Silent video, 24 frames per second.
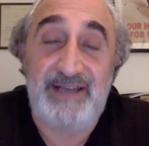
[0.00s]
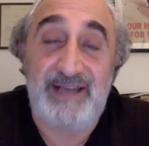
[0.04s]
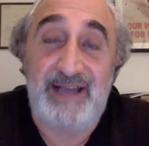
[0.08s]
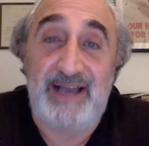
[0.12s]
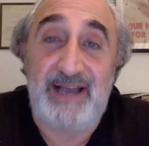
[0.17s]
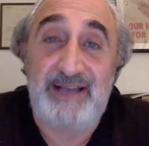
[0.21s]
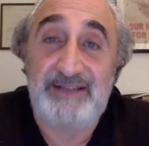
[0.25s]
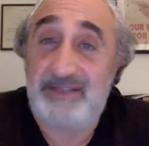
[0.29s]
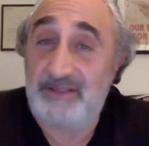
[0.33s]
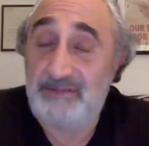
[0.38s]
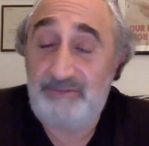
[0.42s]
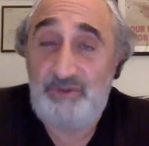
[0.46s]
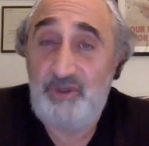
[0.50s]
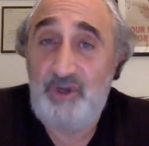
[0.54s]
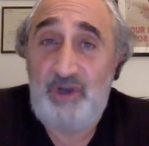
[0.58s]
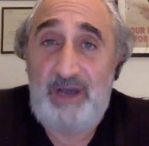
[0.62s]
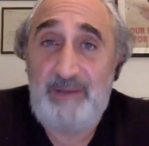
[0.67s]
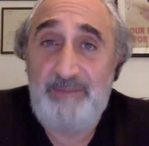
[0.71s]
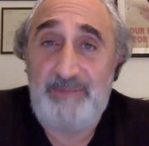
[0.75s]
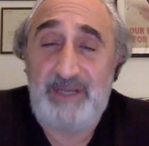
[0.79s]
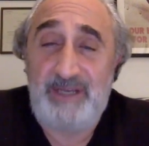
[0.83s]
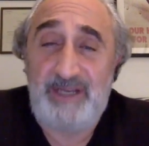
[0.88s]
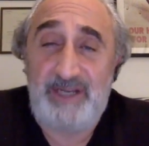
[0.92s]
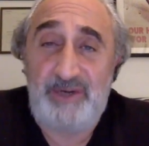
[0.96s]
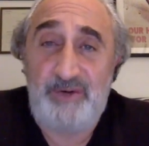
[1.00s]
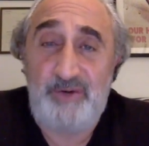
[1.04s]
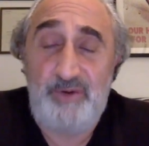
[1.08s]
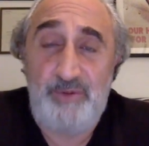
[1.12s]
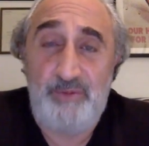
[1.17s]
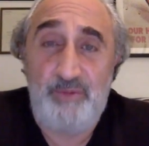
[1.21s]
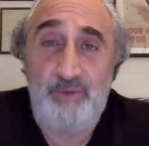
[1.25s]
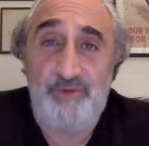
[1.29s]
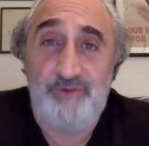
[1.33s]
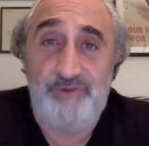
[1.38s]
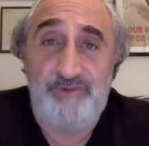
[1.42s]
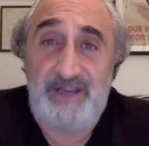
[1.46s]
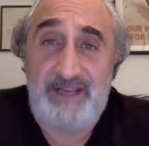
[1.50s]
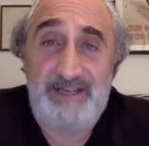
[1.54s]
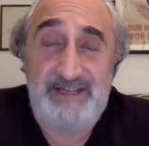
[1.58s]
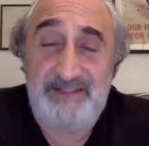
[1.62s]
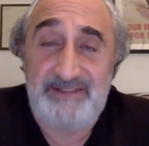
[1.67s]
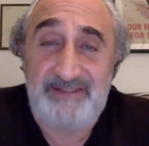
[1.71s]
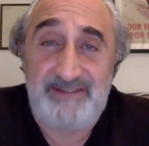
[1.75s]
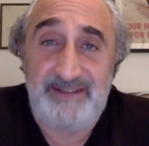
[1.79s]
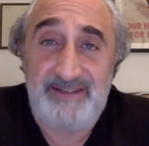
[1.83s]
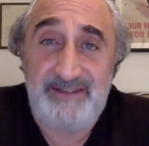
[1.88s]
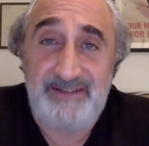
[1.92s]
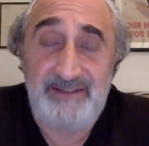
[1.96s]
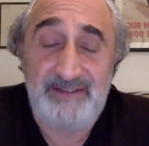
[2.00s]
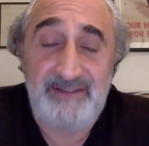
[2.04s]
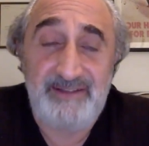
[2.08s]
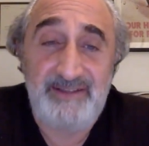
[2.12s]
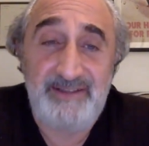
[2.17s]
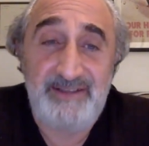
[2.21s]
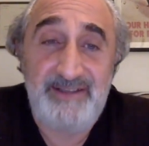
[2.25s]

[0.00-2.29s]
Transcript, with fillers: I said, No, I'm not going to remove anything.